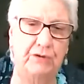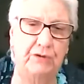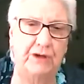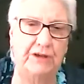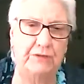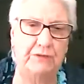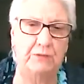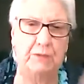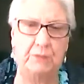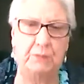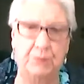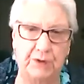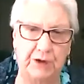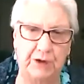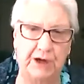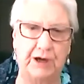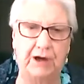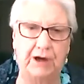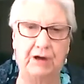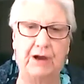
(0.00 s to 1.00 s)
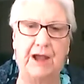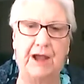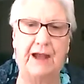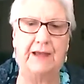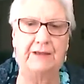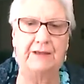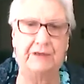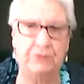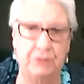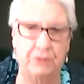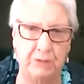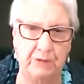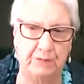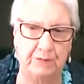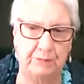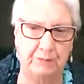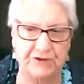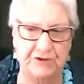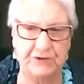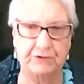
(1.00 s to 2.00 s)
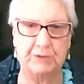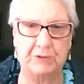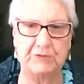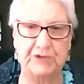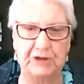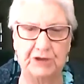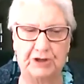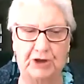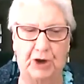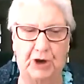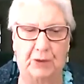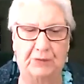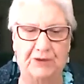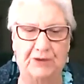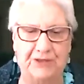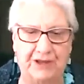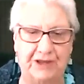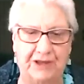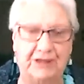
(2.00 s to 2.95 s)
I give them a prayer and give them a prescription to go with it.